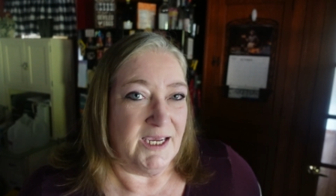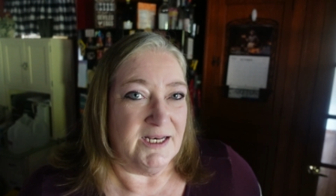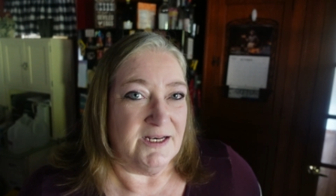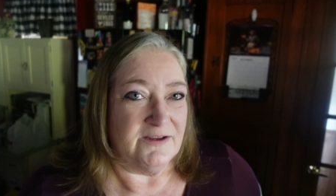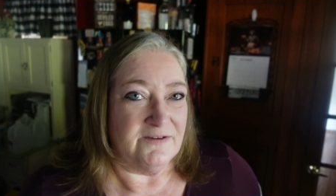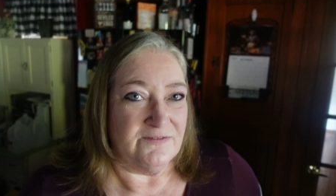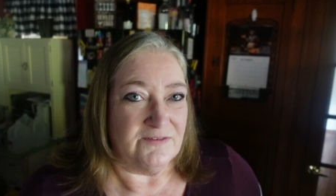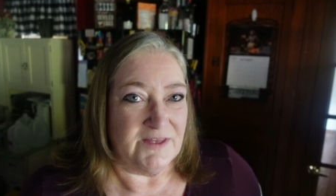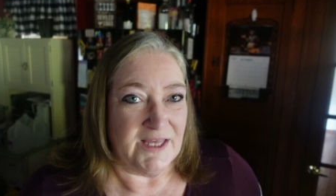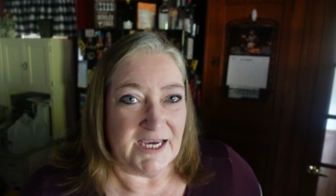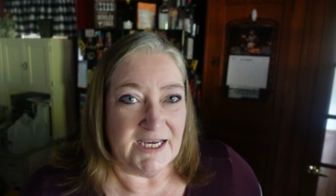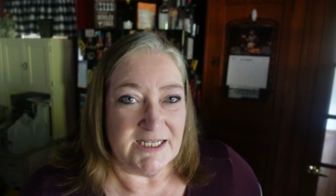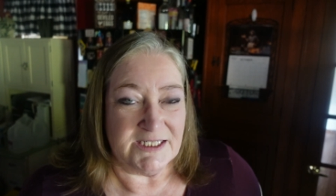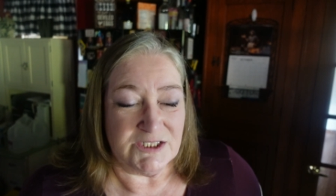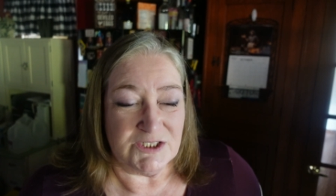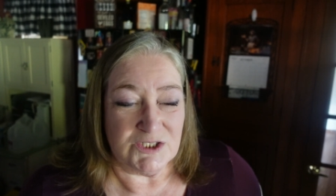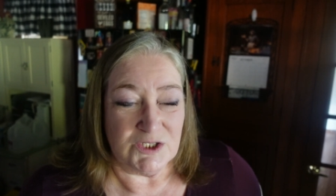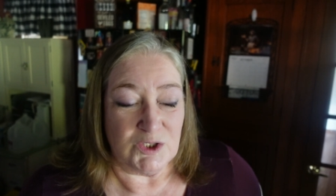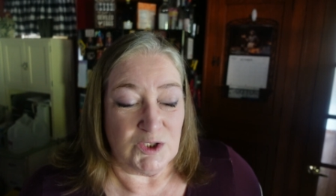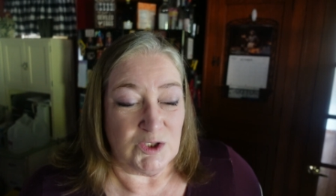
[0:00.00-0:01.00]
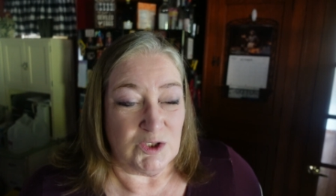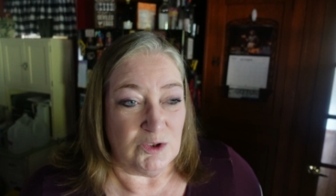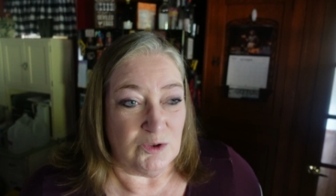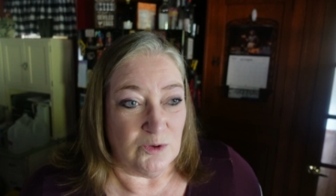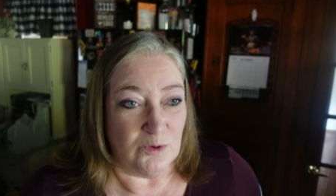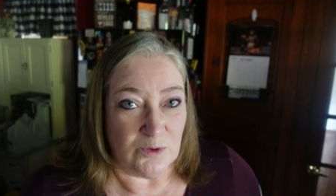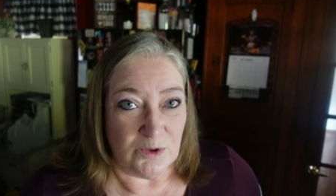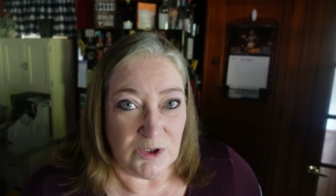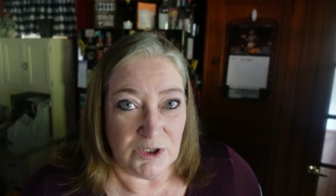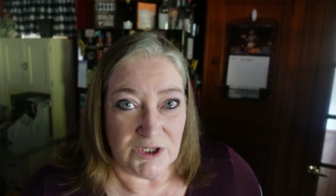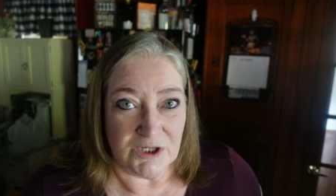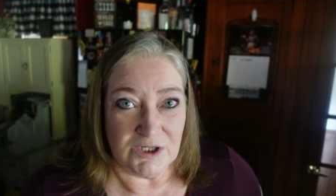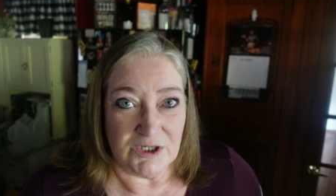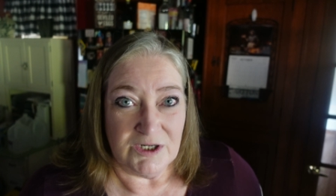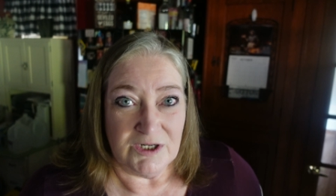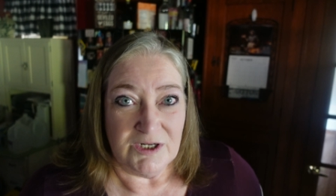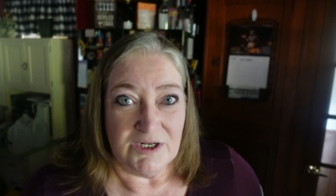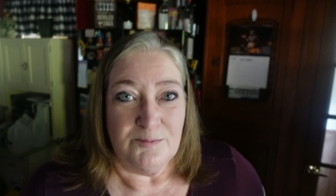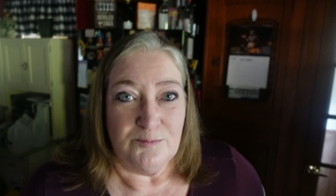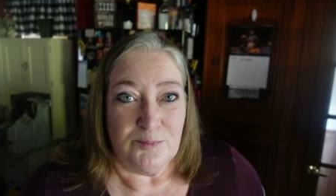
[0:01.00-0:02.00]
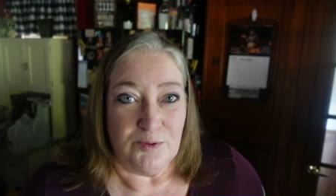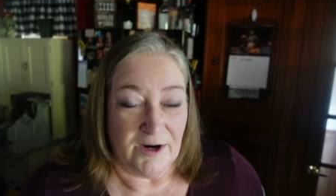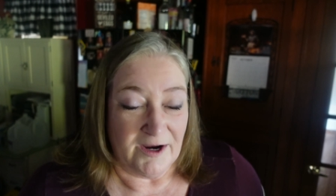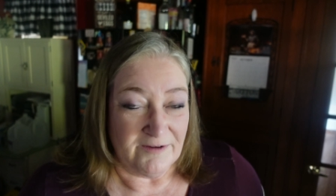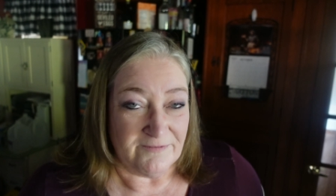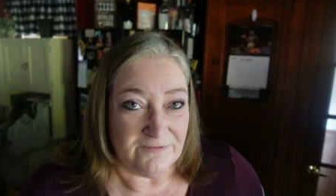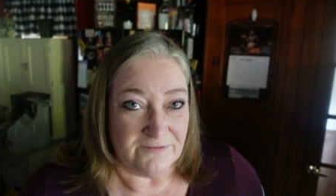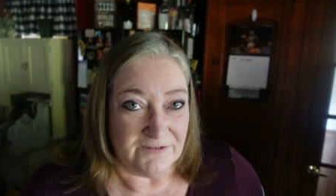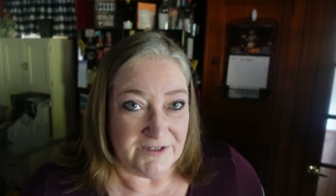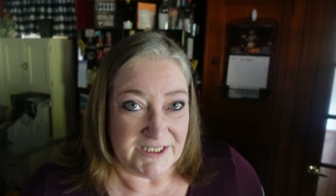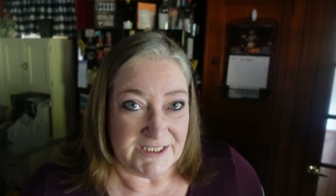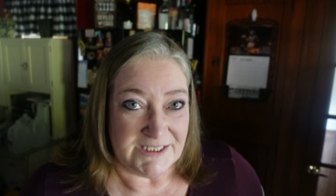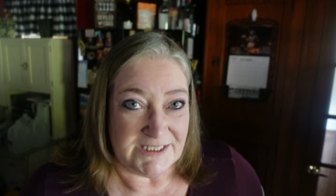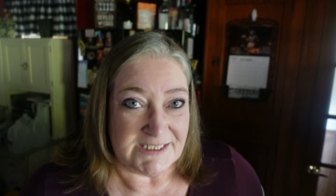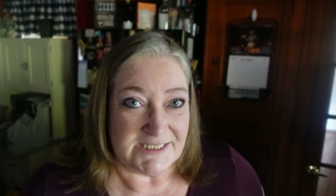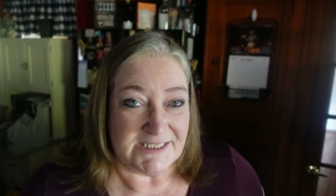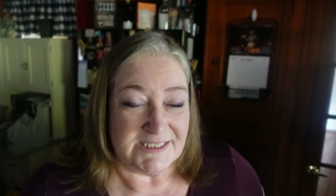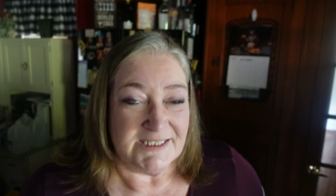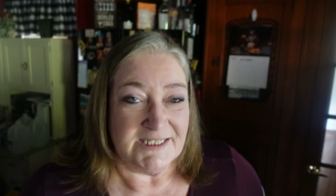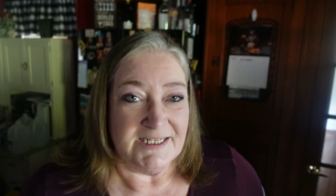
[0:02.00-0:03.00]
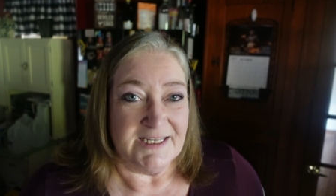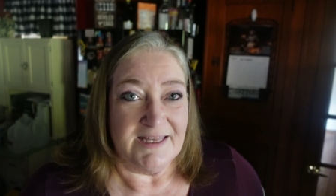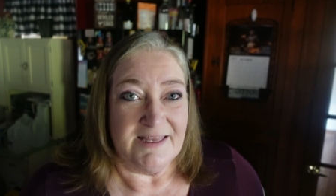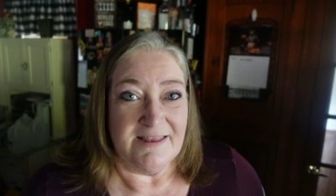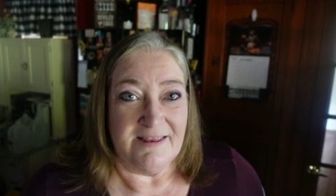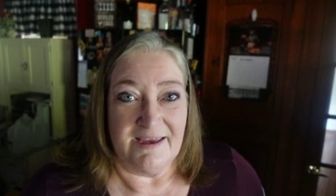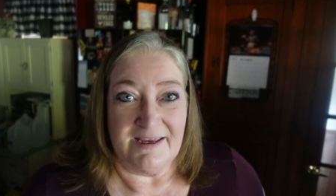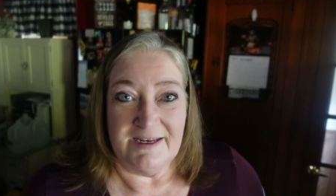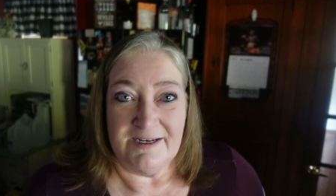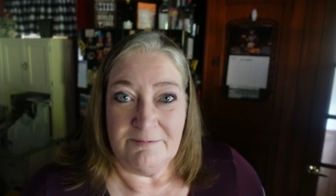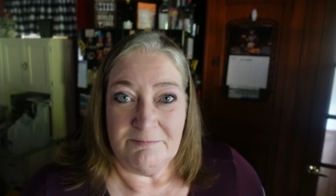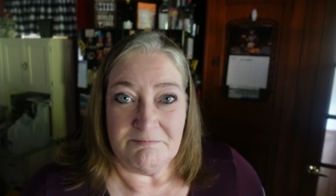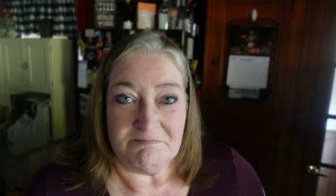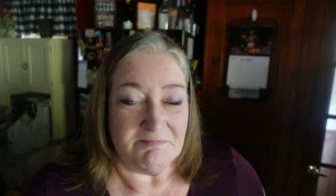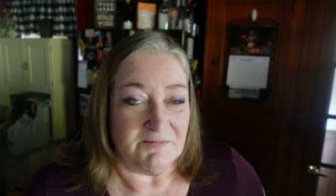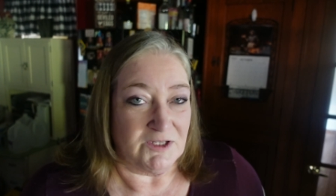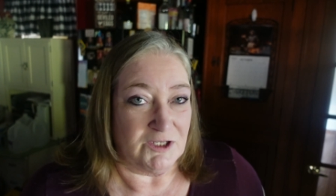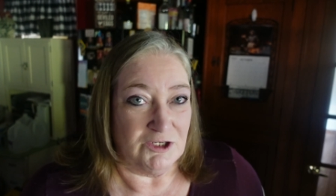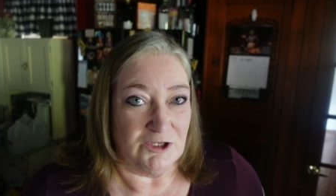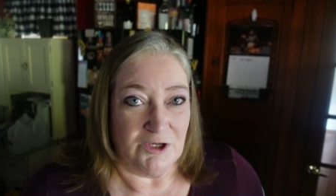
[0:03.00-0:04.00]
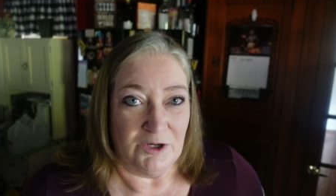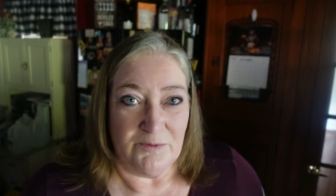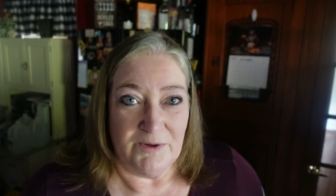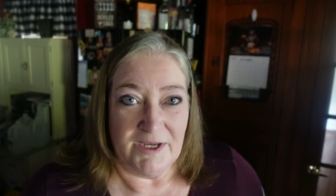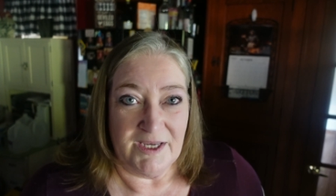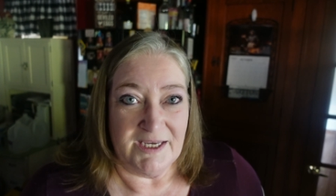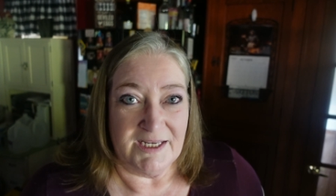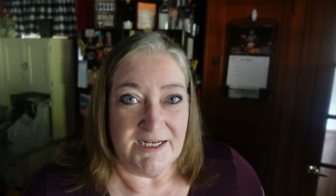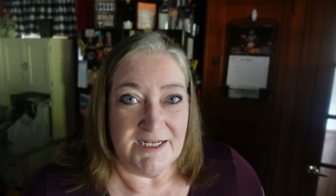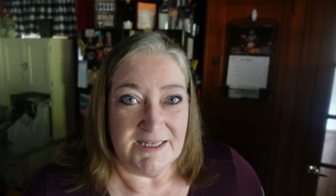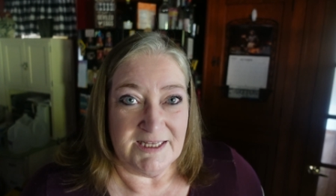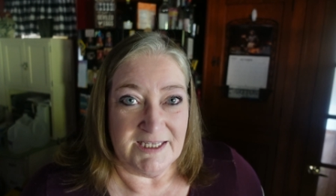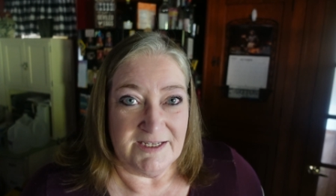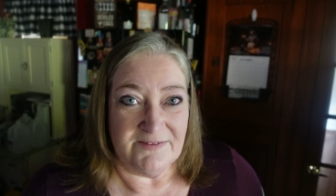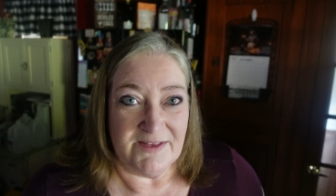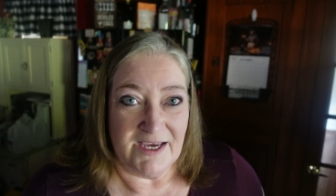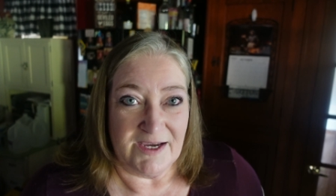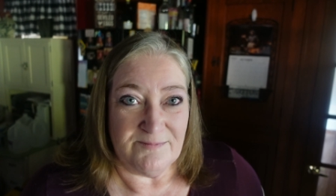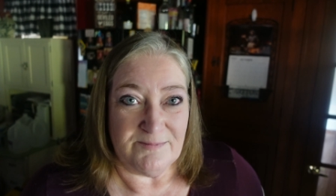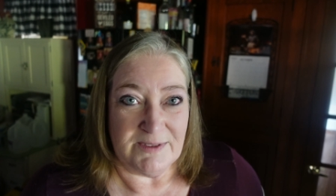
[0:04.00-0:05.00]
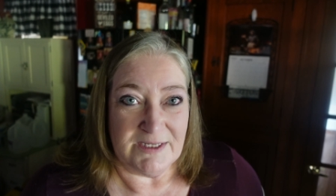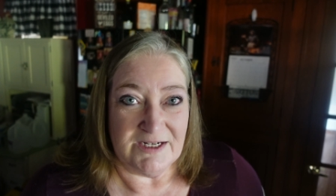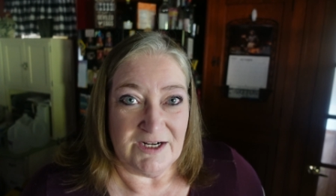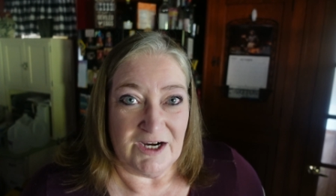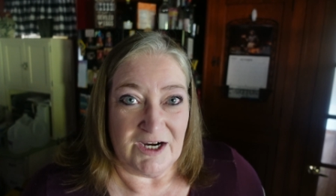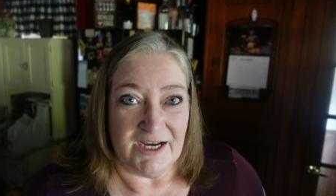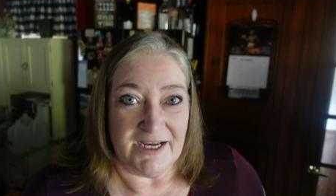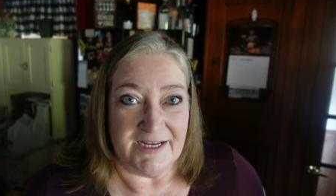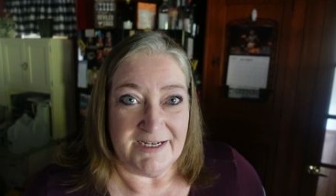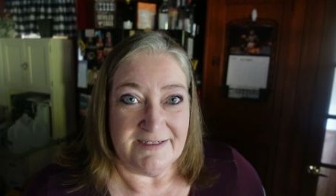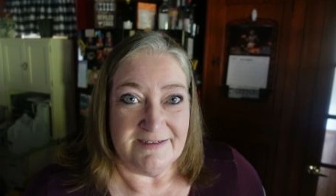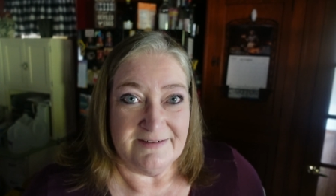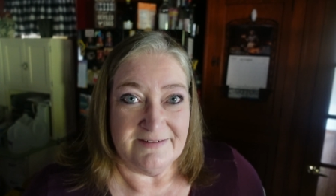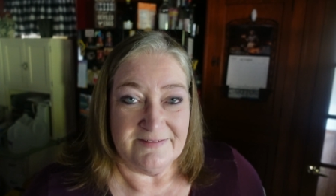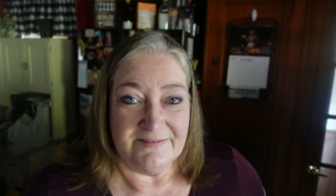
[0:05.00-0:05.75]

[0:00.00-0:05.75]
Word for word: And if that's your preference, then go ahead and leave that meat on.